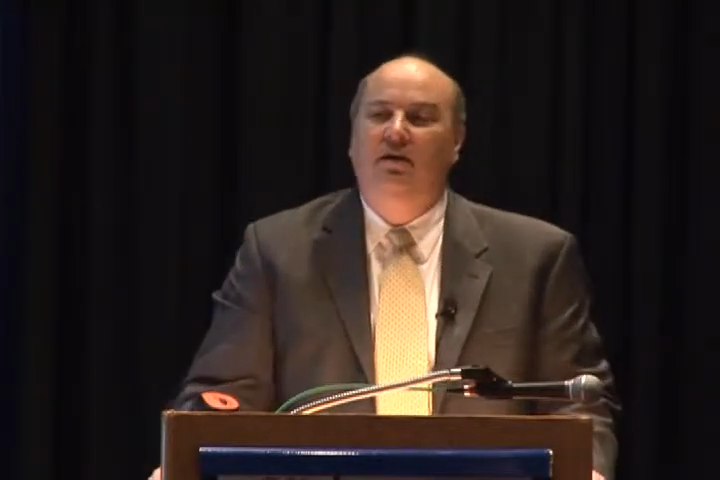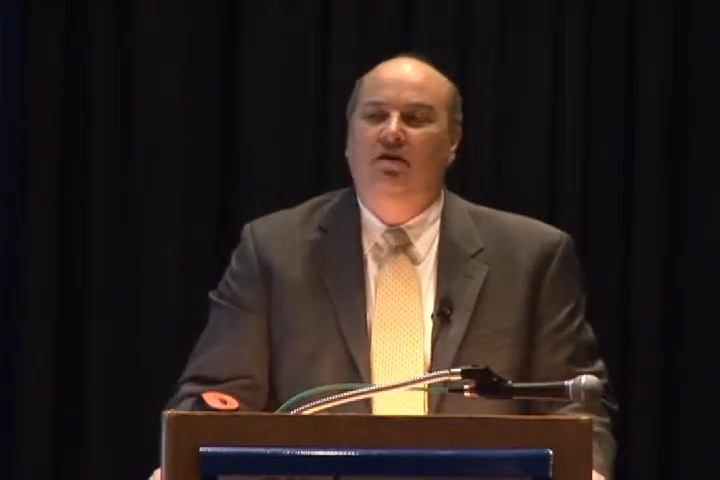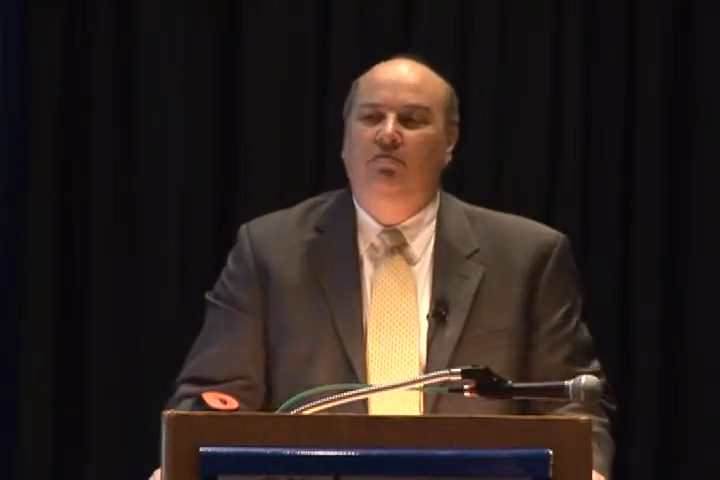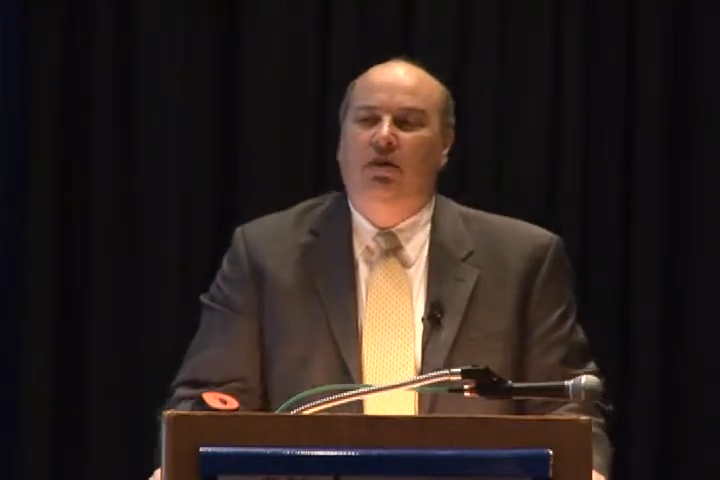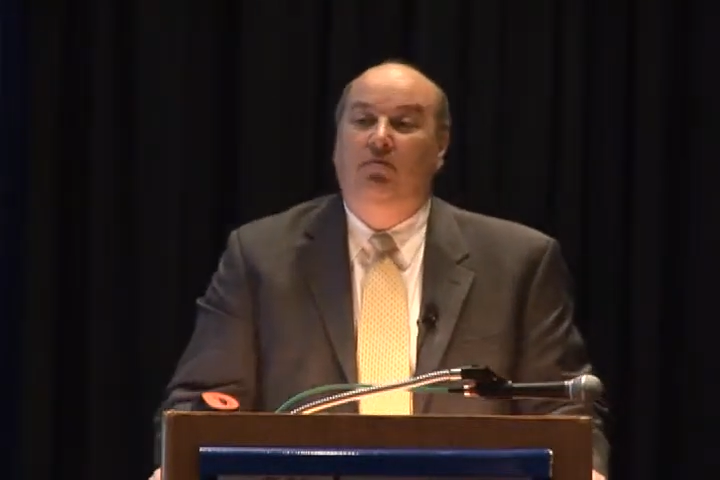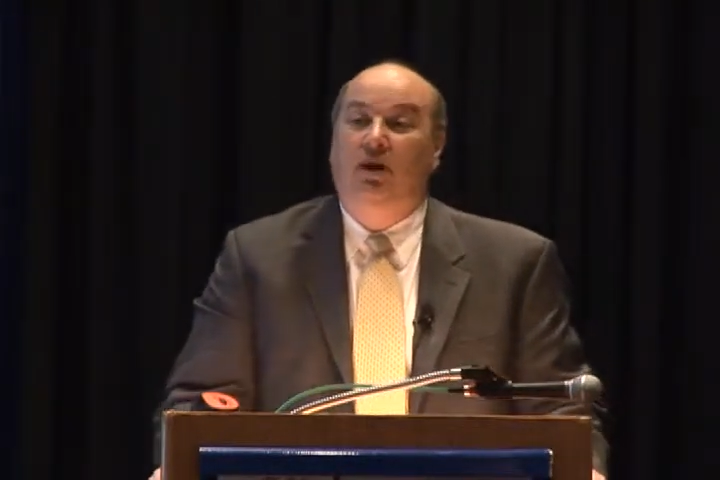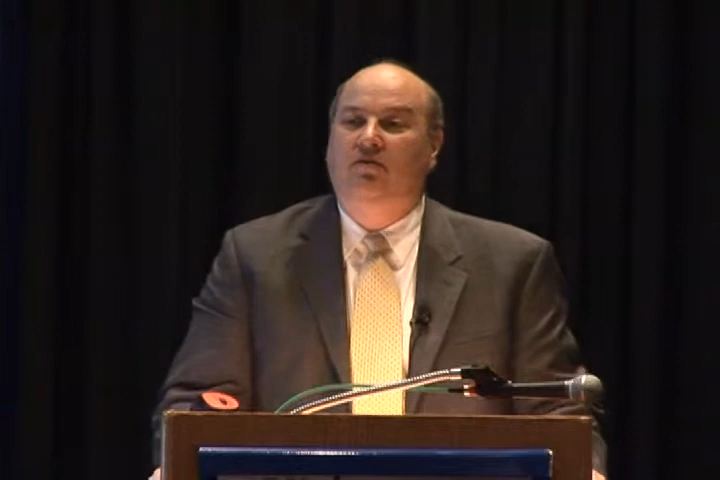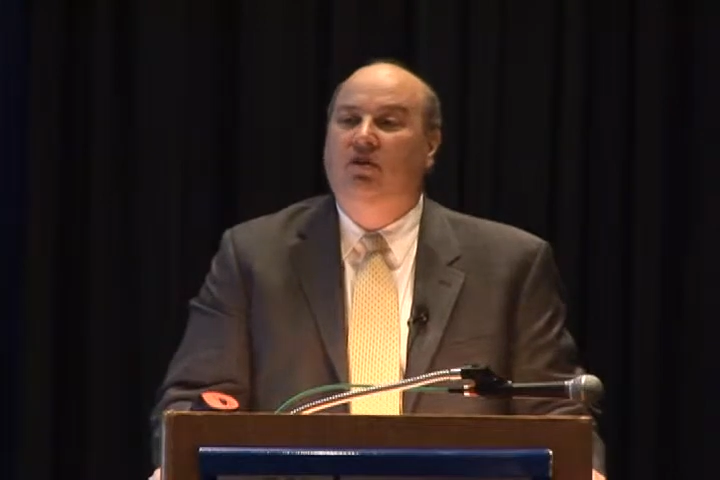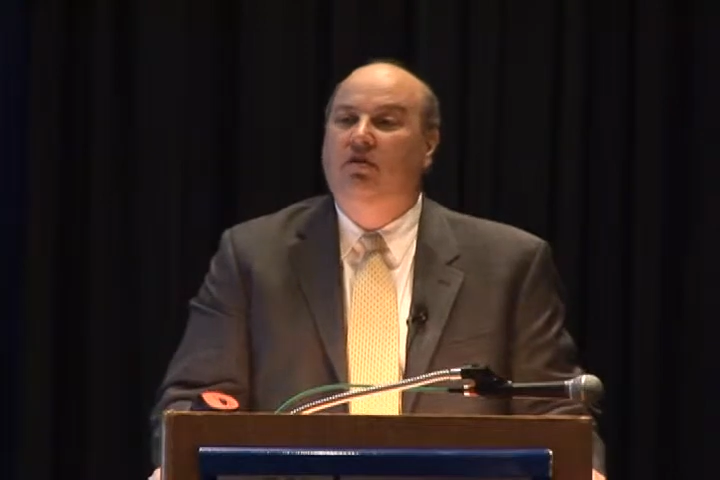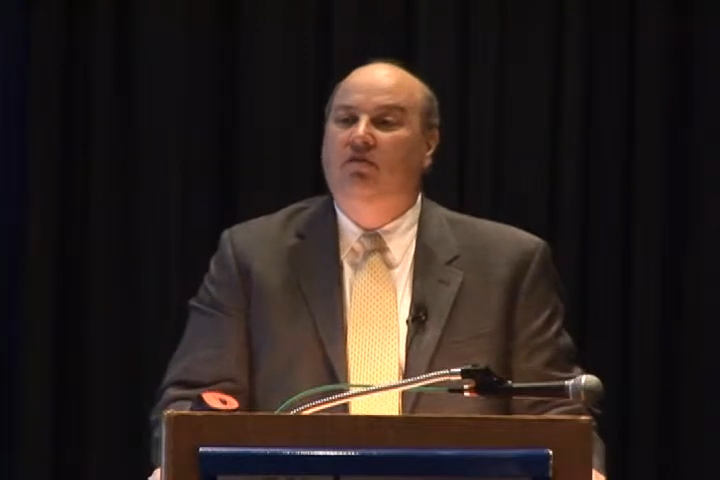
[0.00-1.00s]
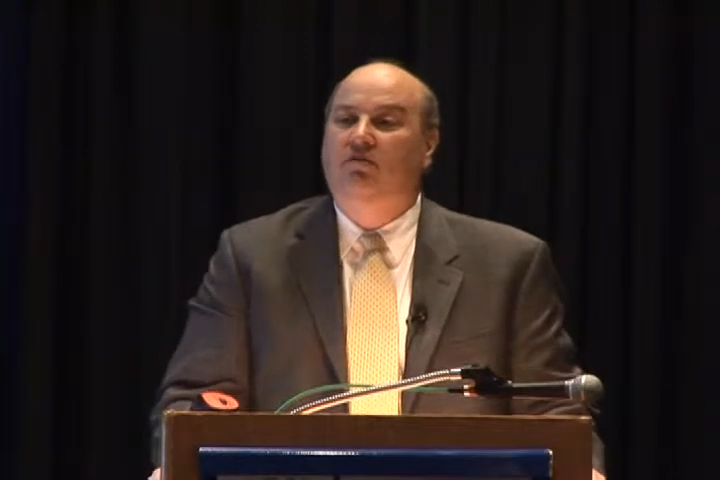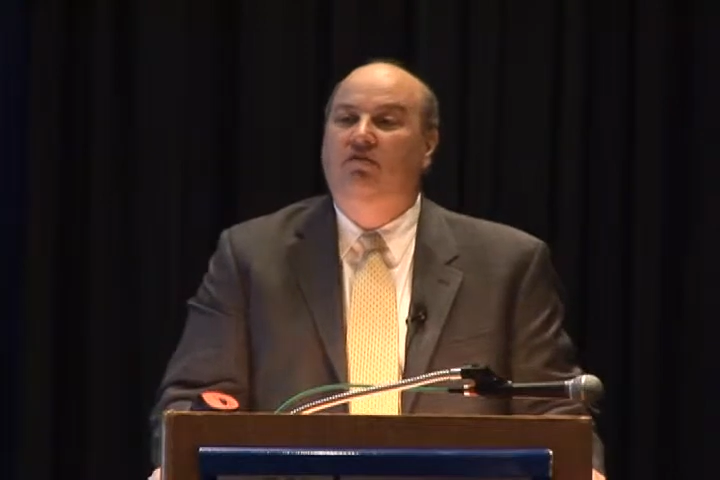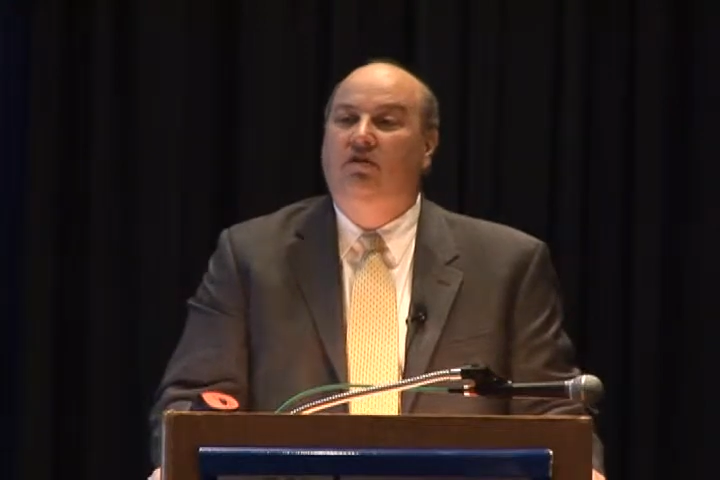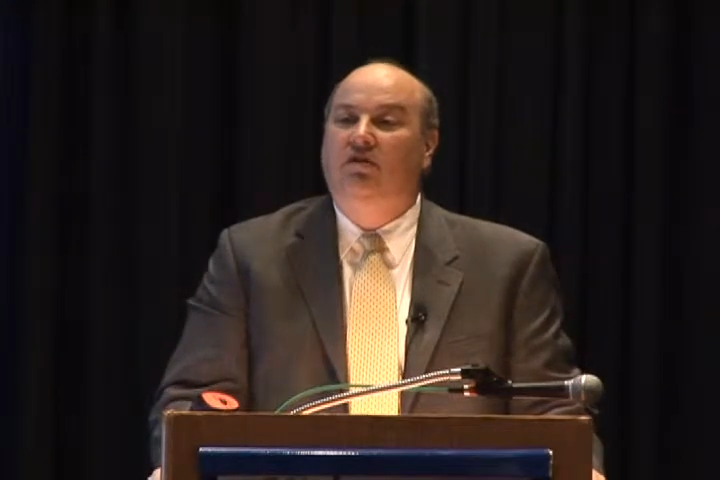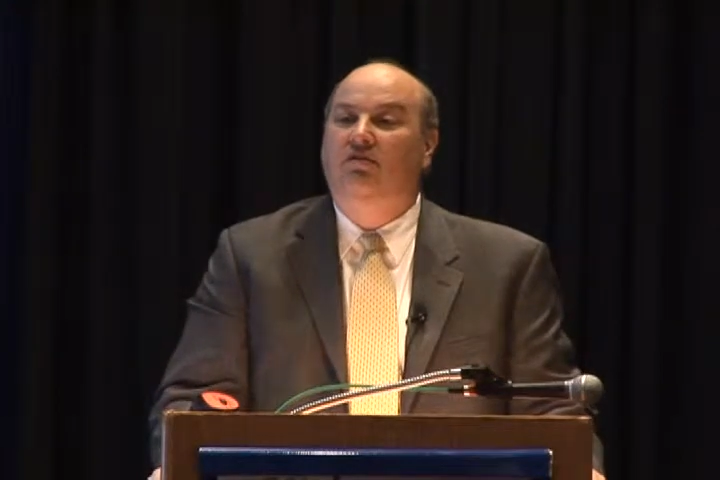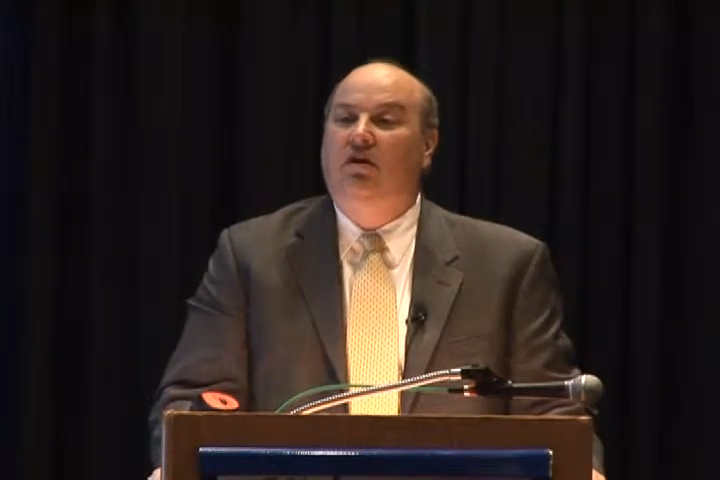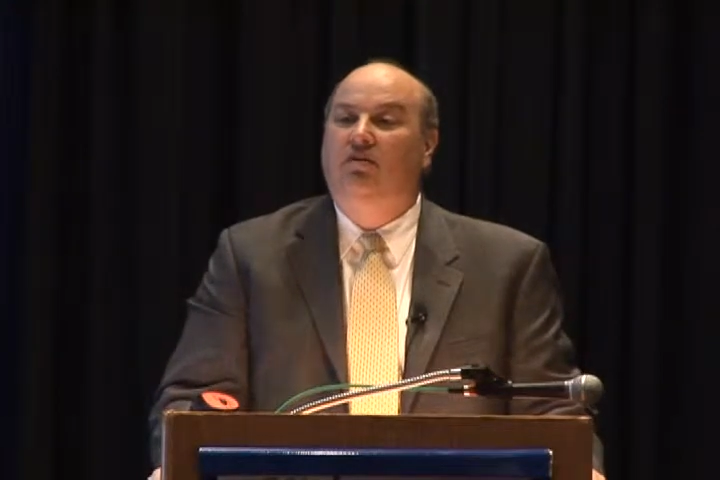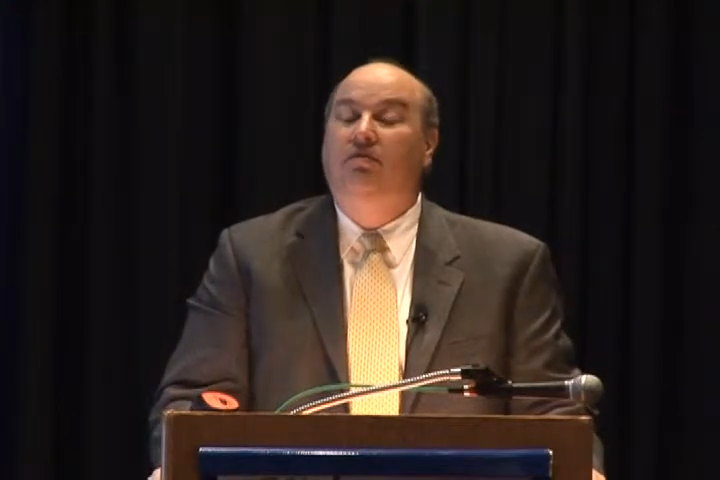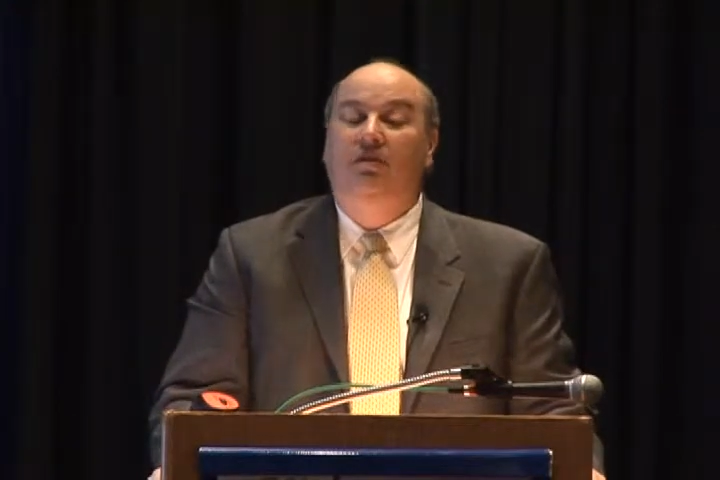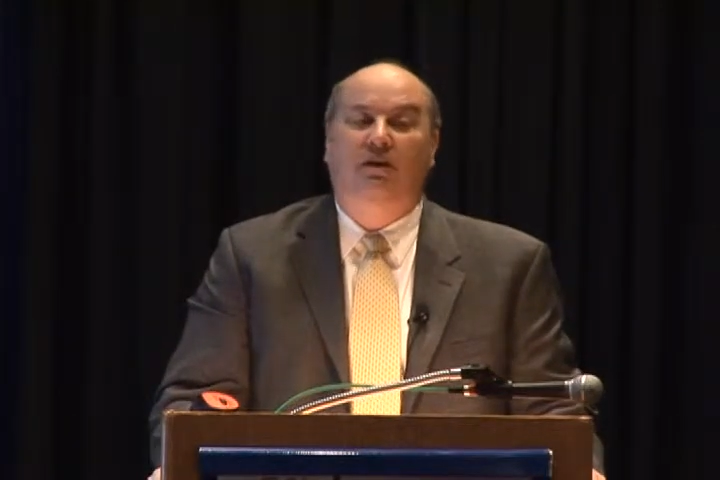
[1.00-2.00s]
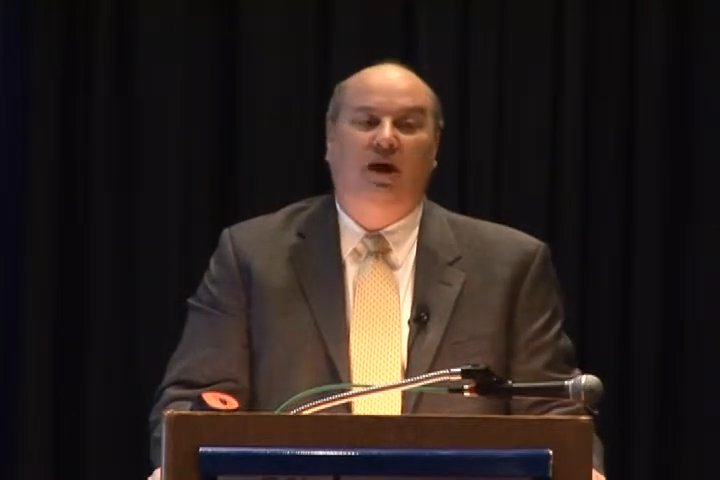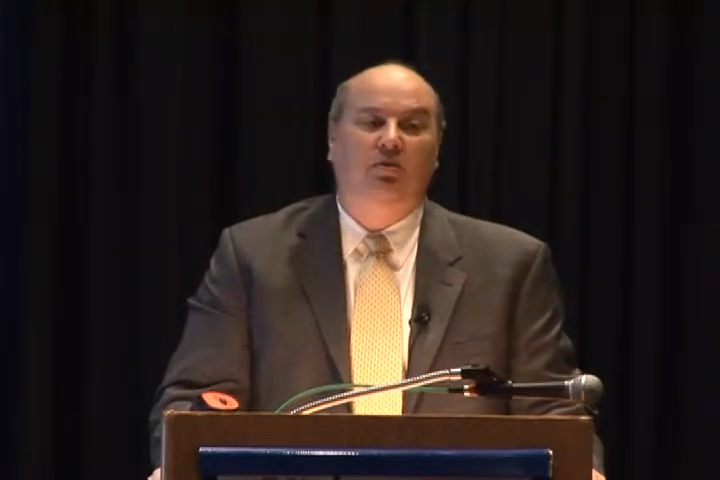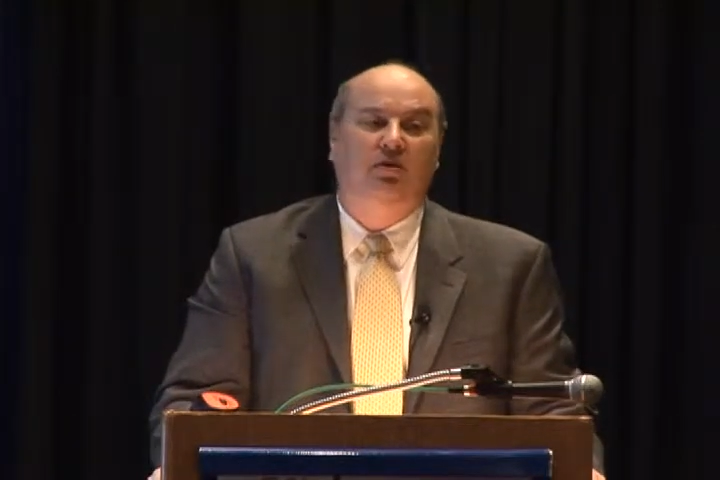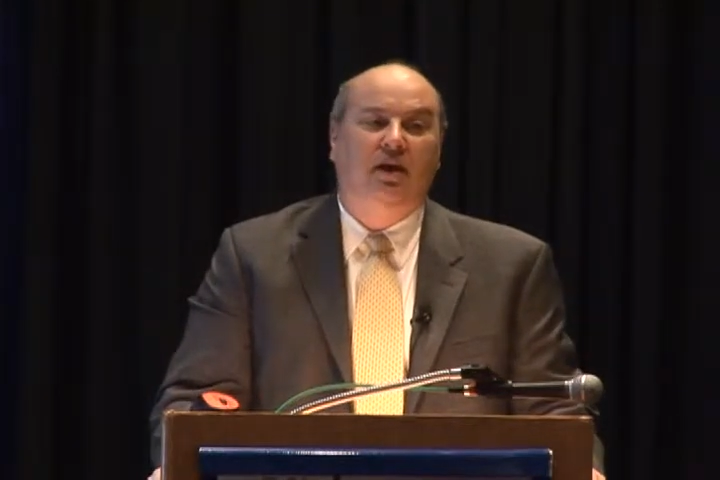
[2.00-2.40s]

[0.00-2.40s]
his people have to go to the shelf 3 times